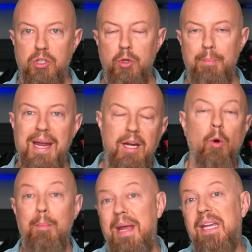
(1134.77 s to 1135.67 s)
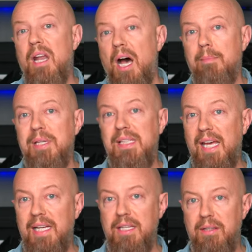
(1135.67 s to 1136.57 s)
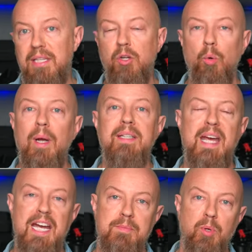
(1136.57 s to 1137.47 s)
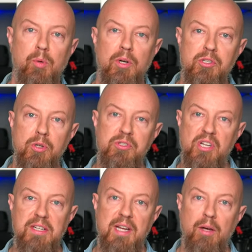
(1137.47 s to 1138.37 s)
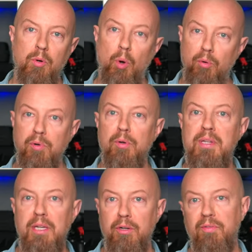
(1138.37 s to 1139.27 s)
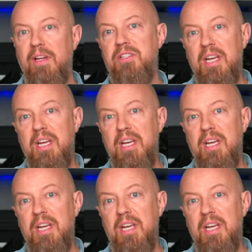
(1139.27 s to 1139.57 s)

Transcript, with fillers: you may or may not be getting the correct aspect ratio sent out over the interface